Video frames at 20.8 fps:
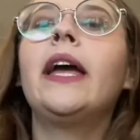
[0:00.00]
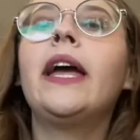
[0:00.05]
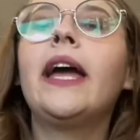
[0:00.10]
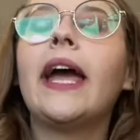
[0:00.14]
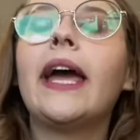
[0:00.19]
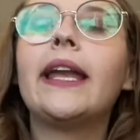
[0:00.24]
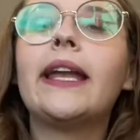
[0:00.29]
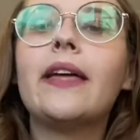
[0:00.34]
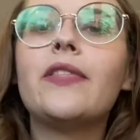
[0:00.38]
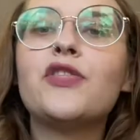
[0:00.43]

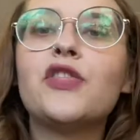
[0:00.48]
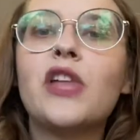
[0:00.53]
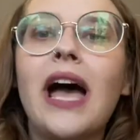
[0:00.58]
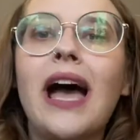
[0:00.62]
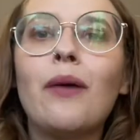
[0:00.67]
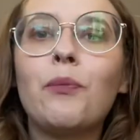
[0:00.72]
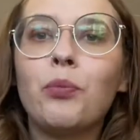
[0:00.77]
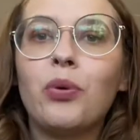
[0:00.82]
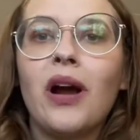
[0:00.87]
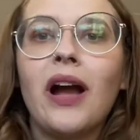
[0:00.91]
And at
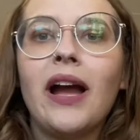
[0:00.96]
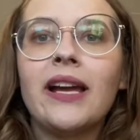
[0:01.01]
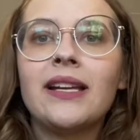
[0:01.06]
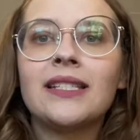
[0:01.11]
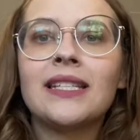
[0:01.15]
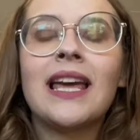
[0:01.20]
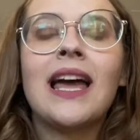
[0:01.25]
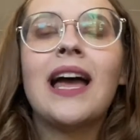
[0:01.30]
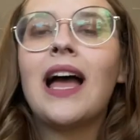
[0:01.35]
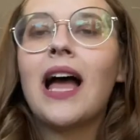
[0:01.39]
that
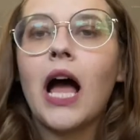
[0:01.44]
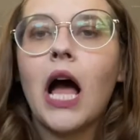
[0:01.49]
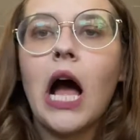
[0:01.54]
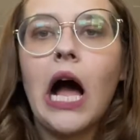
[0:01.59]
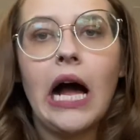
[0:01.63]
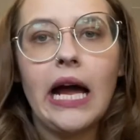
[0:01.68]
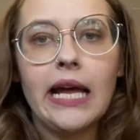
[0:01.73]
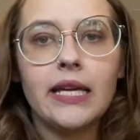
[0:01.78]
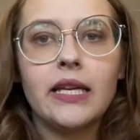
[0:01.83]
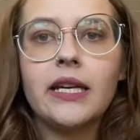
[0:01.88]
price,
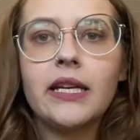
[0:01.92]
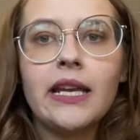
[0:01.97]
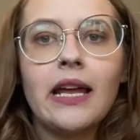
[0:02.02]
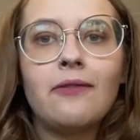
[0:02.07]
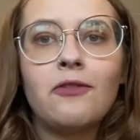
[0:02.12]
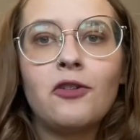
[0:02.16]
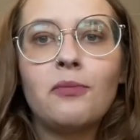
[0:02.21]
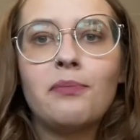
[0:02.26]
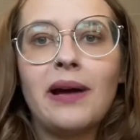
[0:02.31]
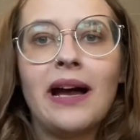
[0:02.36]
I can
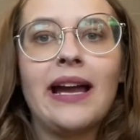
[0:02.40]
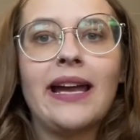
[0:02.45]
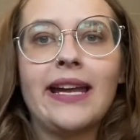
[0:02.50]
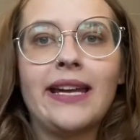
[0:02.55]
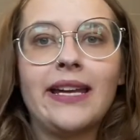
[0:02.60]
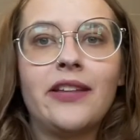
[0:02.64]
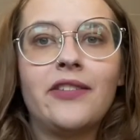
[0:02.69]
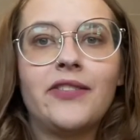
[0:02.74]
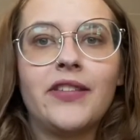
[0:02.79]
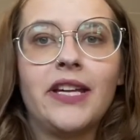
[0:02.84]
never buy
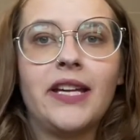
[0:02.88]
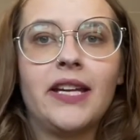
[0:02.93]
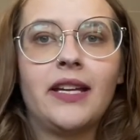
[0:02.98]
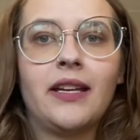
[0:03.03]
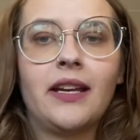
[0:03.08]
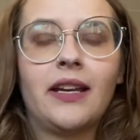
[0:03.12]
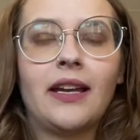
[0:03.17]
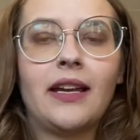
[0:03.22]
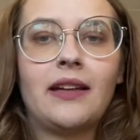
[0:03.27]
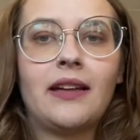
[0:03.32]

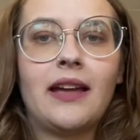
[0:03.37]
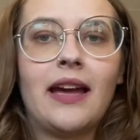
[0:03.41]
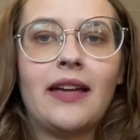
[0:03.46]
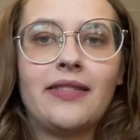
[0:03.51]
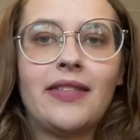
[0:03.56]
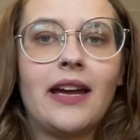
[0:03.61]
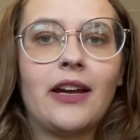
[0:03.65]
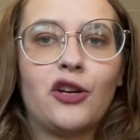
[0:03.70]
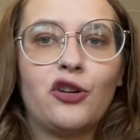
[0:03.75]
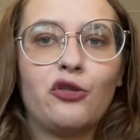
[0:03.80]
anything at
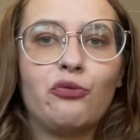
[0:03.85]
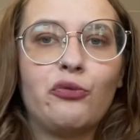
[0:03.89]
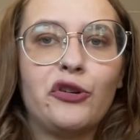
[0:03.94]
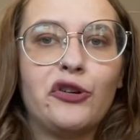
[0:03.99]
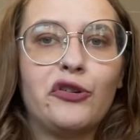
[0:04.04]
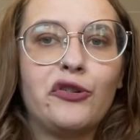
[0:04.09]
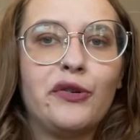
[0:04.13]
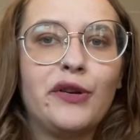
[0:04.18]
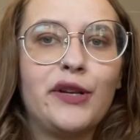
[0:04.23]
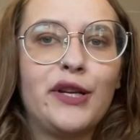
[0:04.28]
that
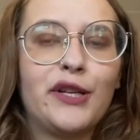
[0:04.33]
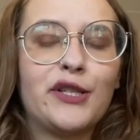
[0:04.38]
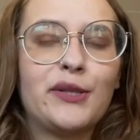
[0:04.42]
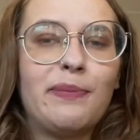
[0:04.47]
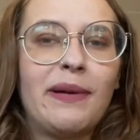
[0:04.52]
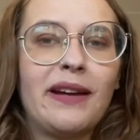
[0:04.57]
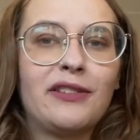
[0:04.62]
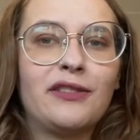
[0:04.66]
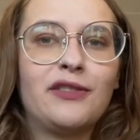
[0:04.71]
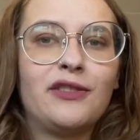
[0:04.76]
Goodwill and
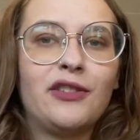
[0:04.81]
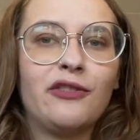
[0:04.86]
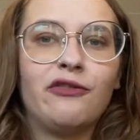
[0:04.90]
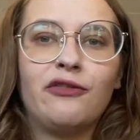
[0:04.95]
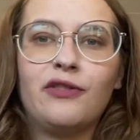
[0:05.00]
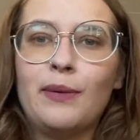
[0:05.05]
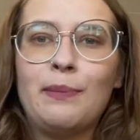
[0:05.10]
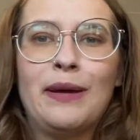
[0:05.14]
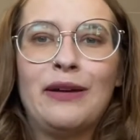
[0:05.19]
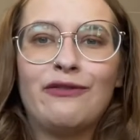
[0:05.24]
expect to
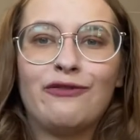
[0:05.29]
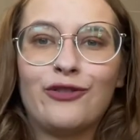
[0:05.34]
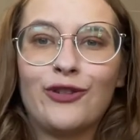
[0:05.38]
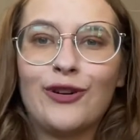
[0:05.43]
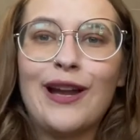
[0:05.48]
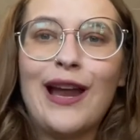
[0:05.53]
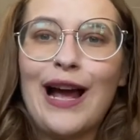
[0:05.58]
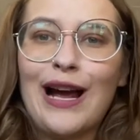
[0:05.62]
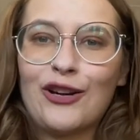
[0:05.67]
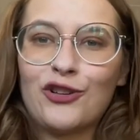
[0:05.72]
flip it for
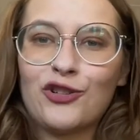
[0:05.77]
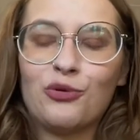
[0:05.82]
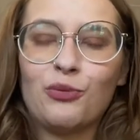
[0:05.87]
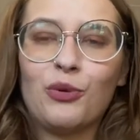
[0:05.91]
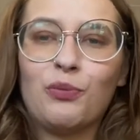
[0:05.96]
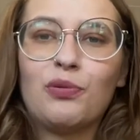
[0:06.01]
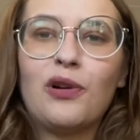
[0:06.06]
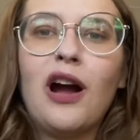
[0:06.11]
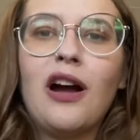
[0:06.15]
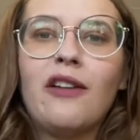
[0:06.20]
an actual
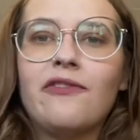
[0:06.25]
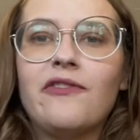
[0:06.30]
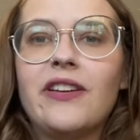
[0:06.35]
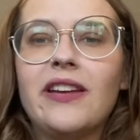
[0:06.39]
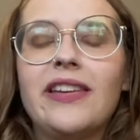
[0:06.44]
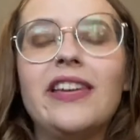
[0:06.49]
profit.